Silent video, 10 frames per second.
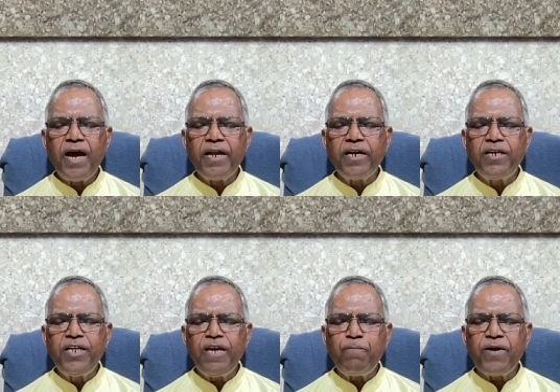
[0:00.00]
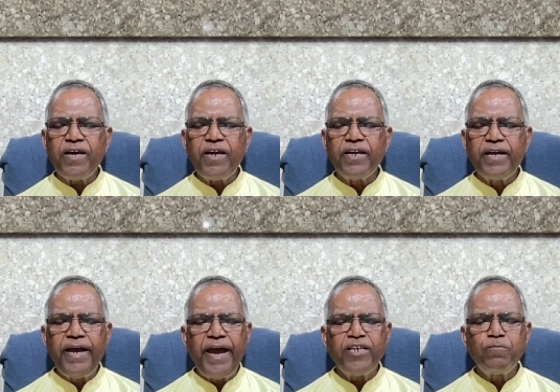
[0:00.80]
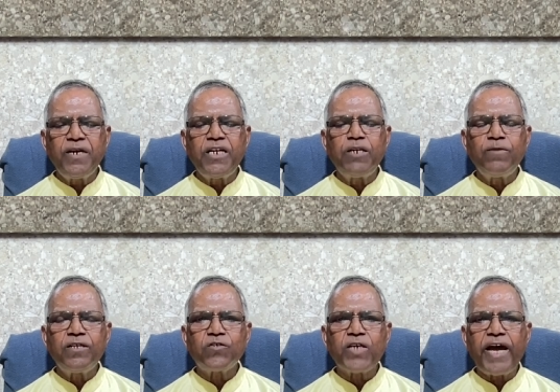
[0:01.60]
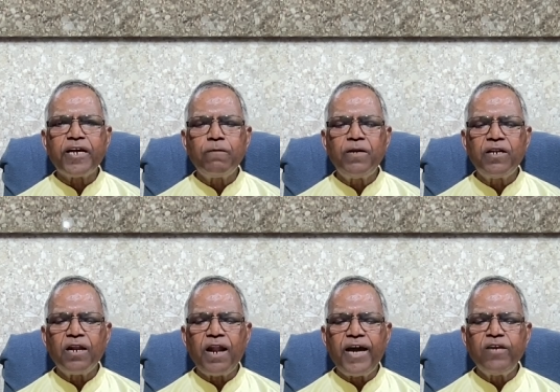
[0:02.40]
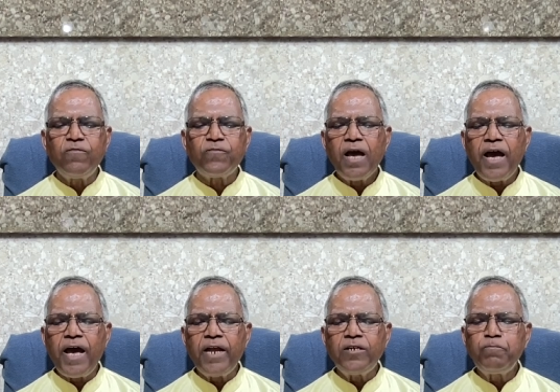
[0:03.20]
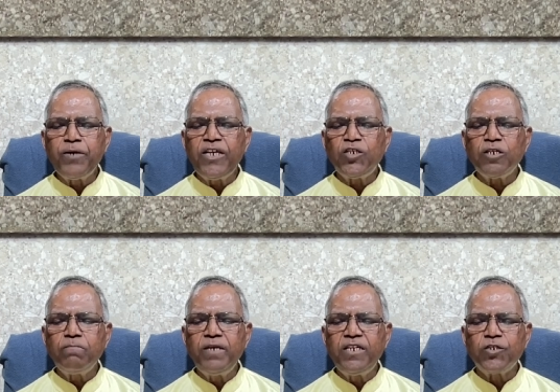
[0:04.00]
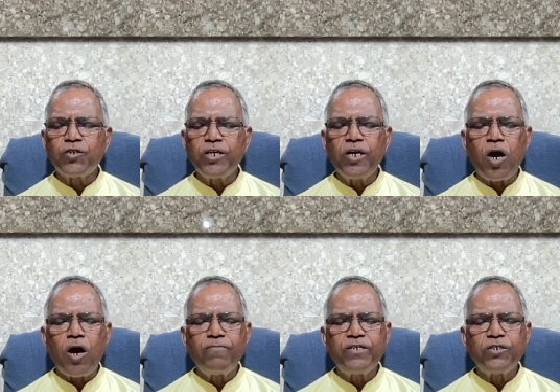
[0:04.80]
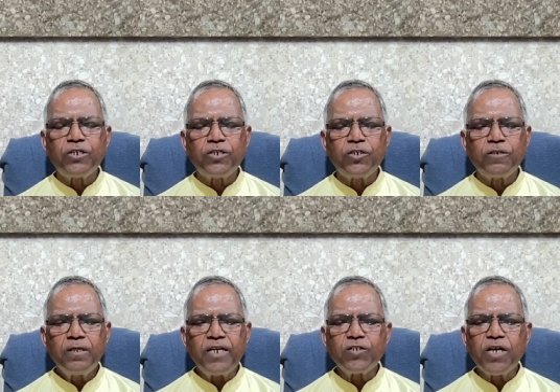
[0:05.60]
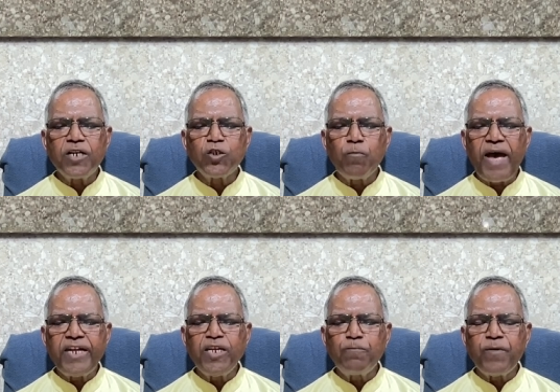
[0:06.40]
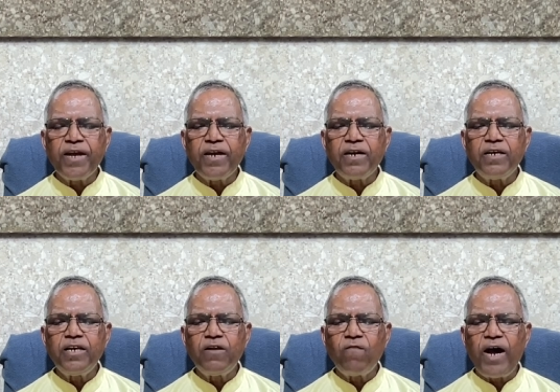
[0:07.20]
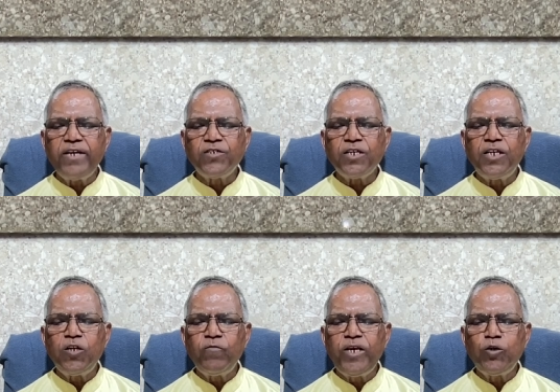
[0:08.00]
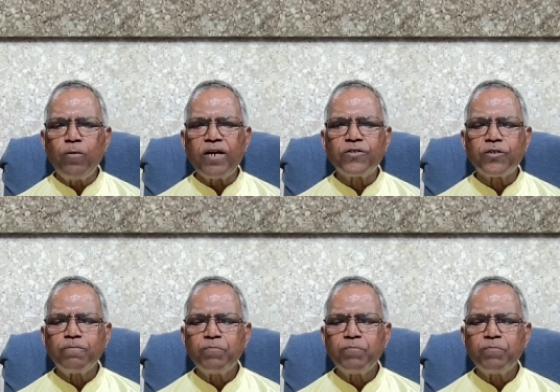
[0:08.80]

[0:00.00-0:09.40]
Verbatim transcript: and a deeper engagement with the sacramental life and preaching ministry of the church. Thus, charismatic prayer invites individuals